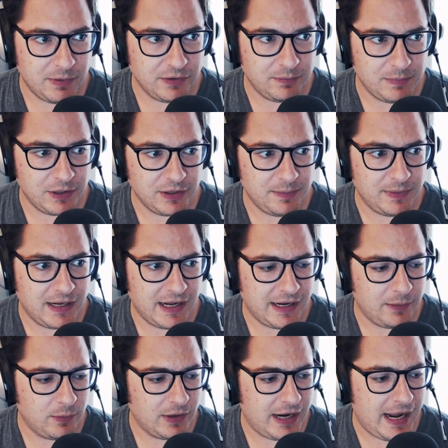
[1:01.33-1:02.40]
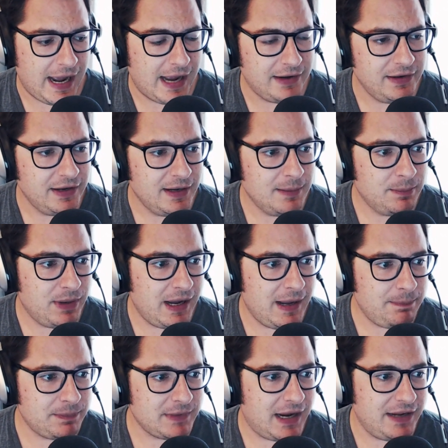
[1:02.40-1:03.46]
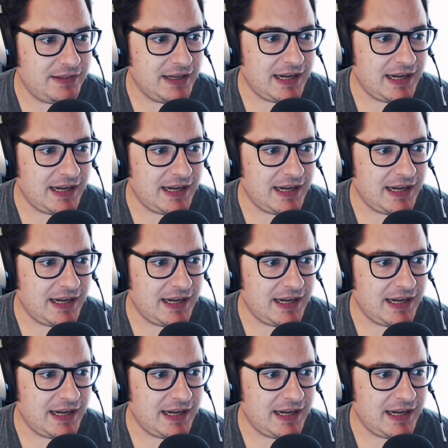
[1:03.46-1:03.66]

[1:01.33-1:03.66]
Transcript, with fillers: both Myriam and I were at. But I think